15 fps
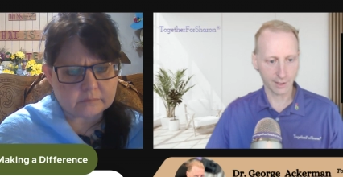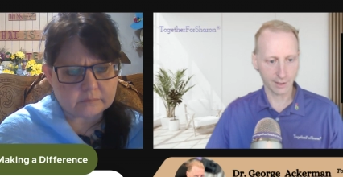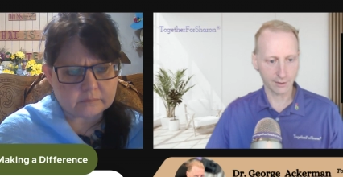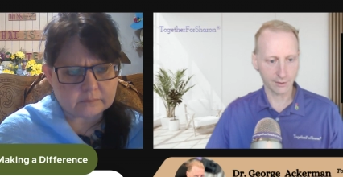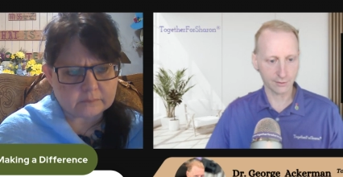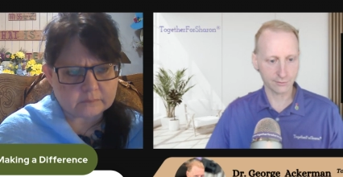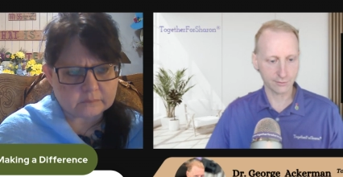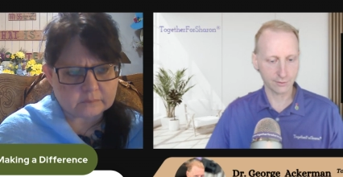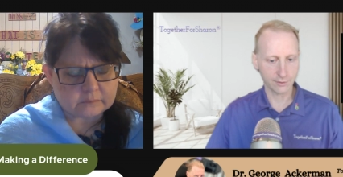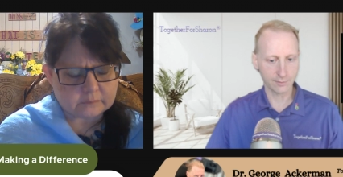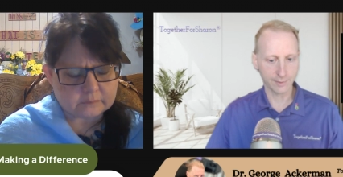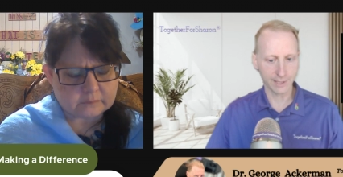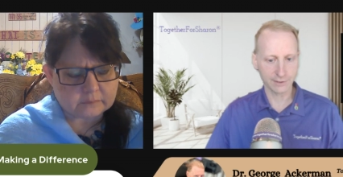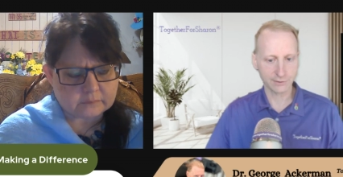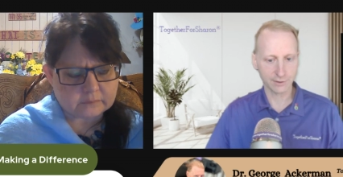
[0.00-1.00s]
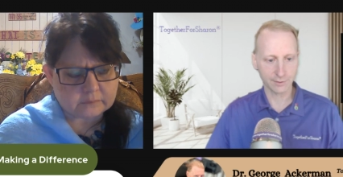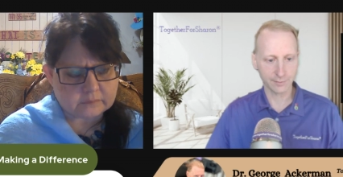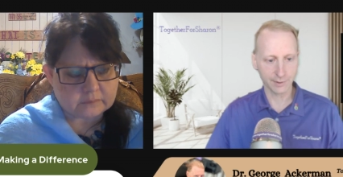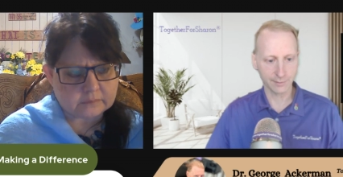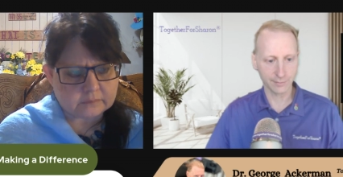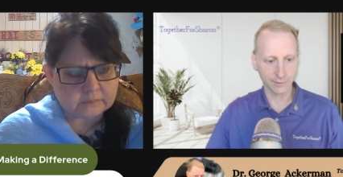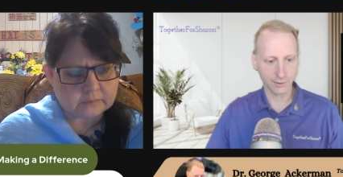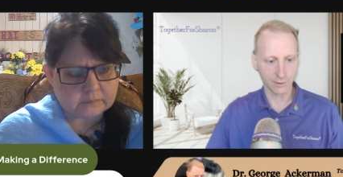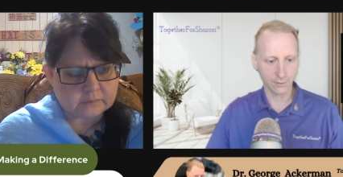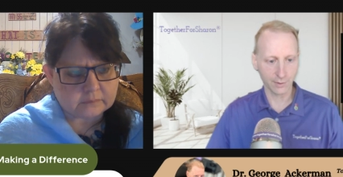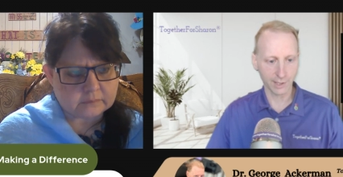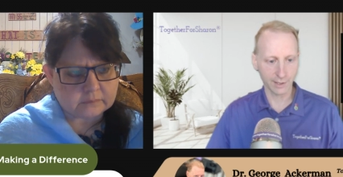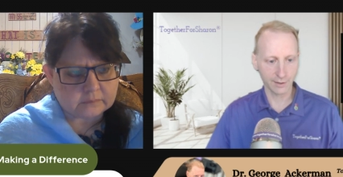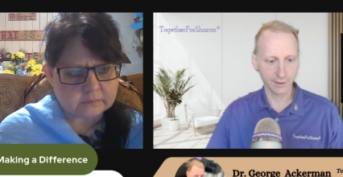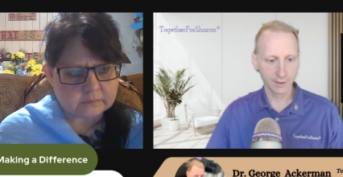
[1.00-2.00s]
Speaker 1: and also to make sure people are
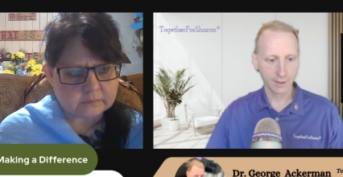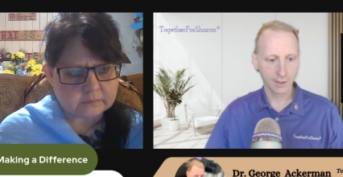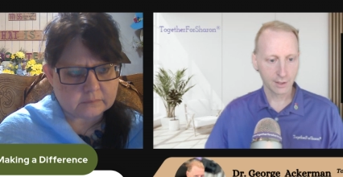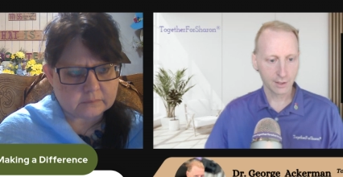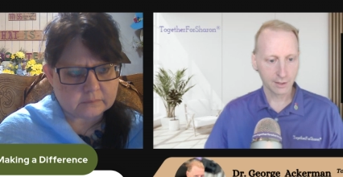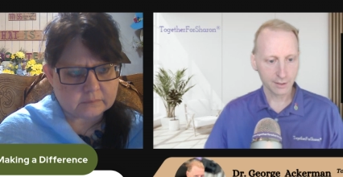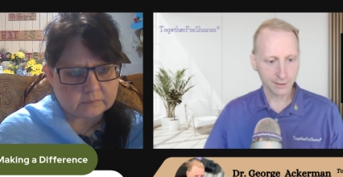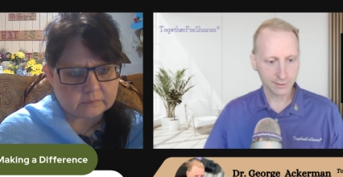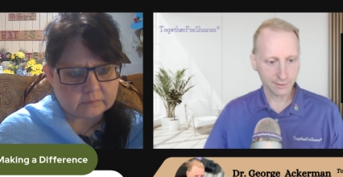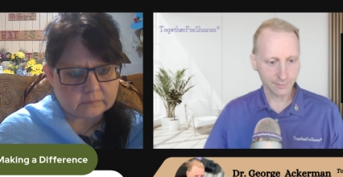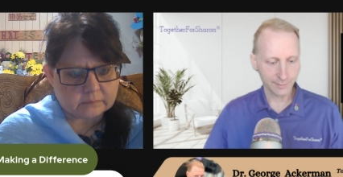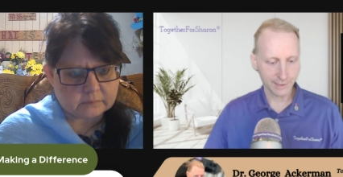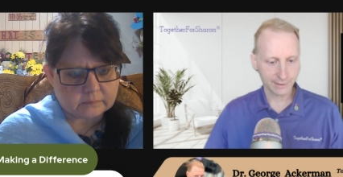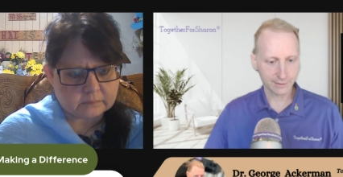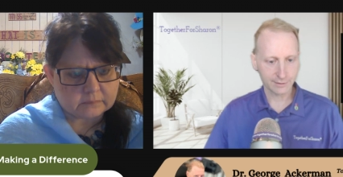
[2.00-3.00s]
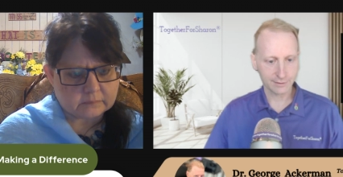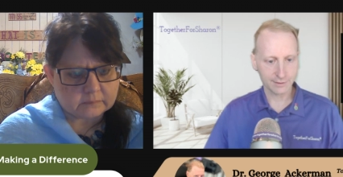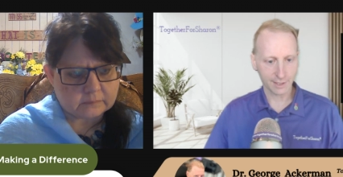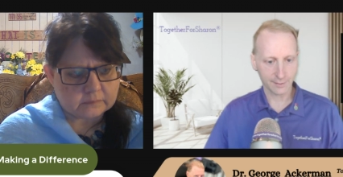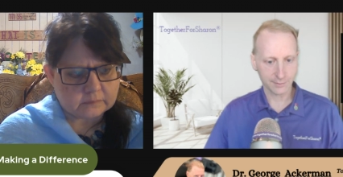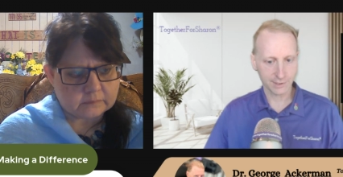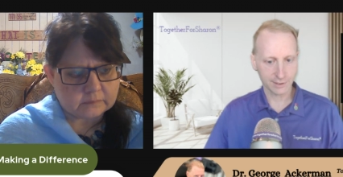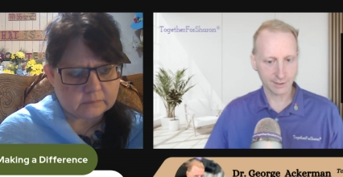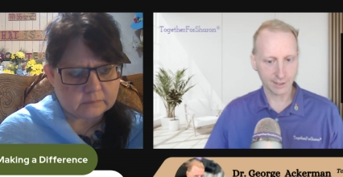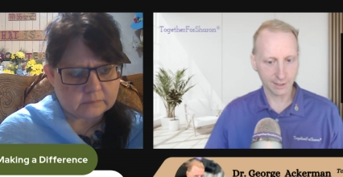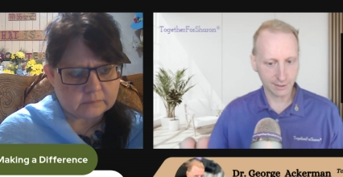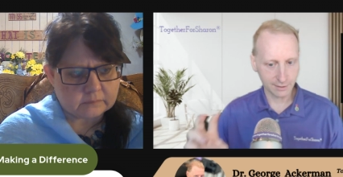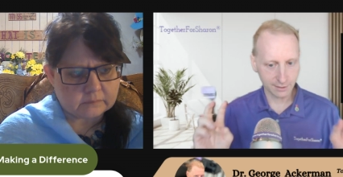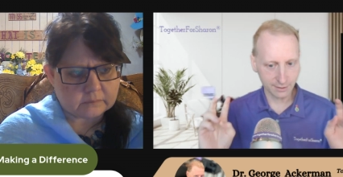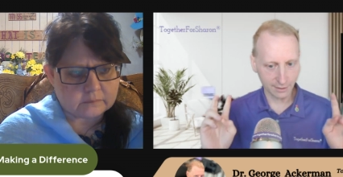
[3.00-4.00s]
aware. It's a misconception
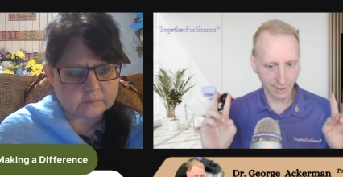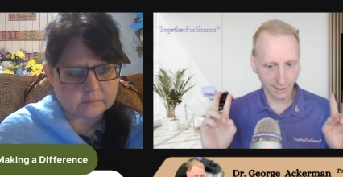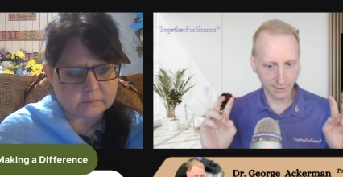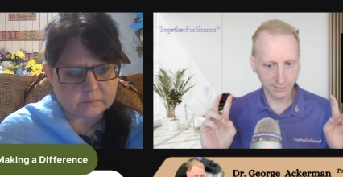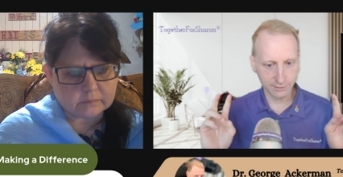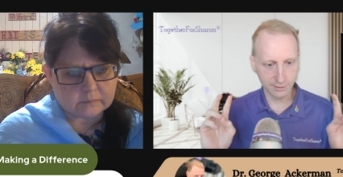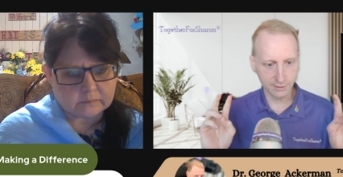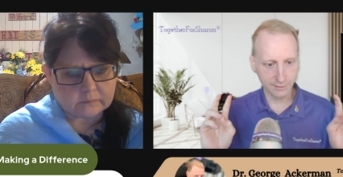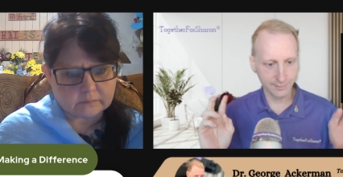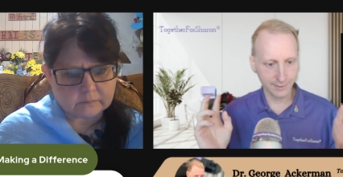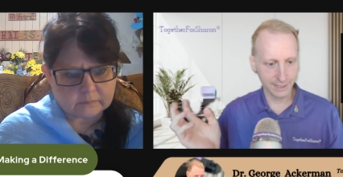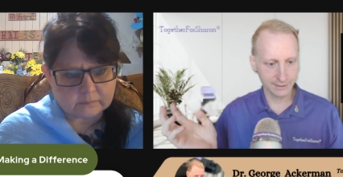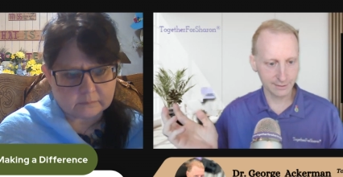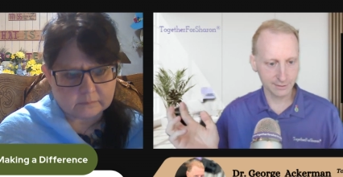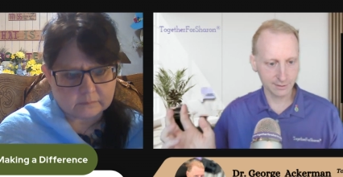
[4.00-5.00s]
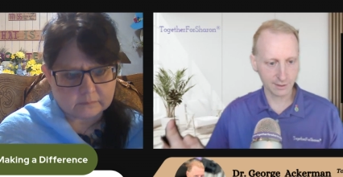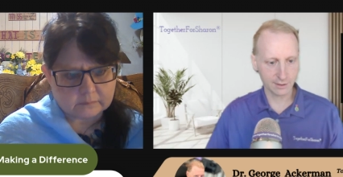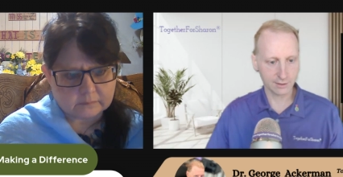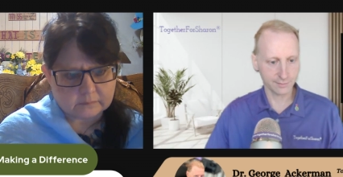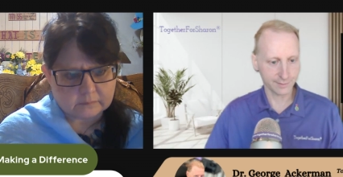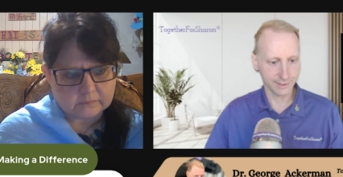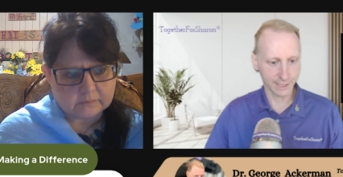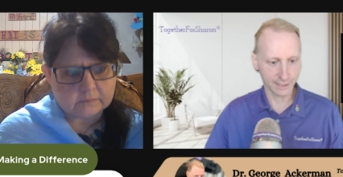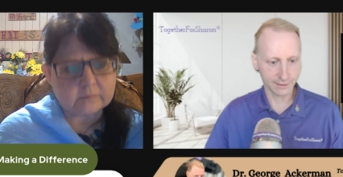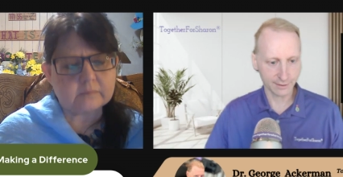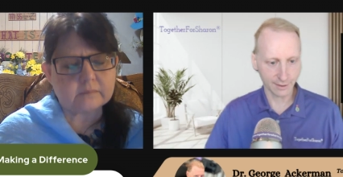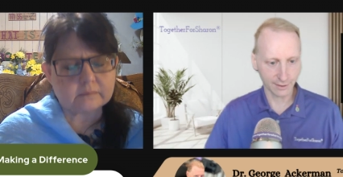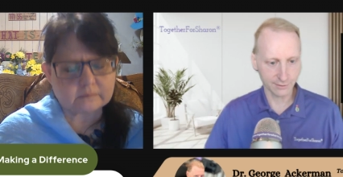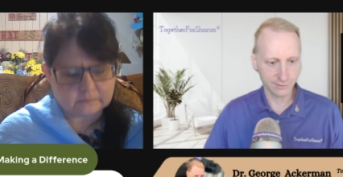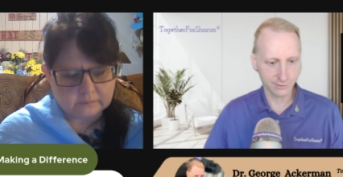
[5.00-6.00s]
that it's the elderly man disease, but
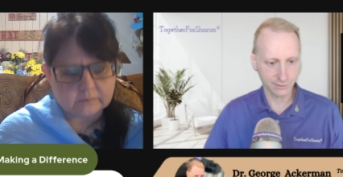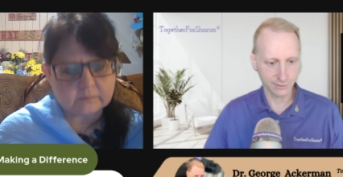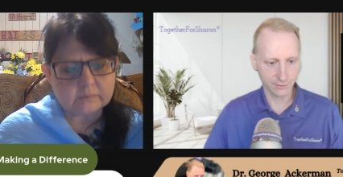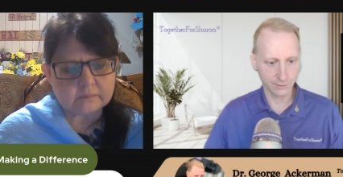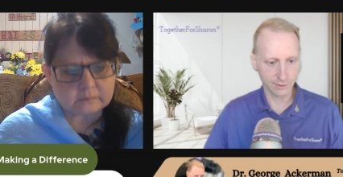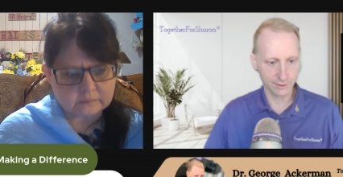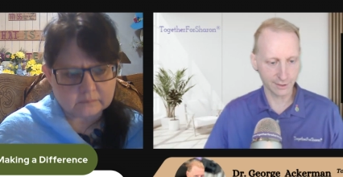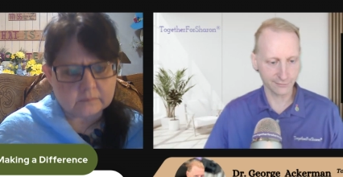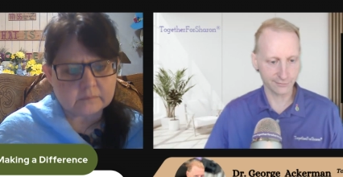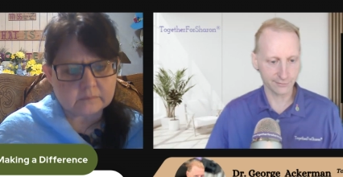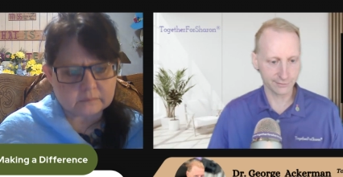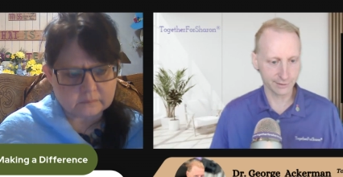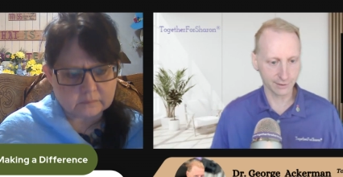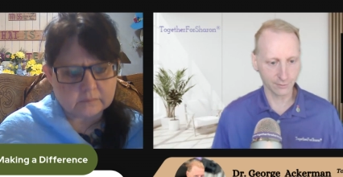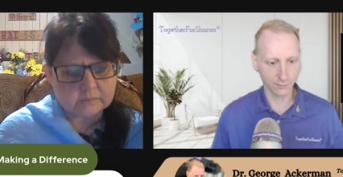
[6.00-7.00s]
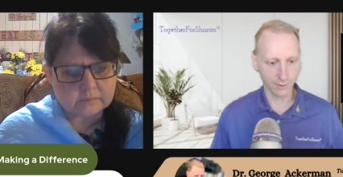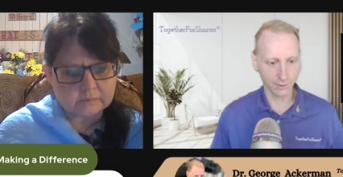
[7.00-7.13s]
that's not true. It never really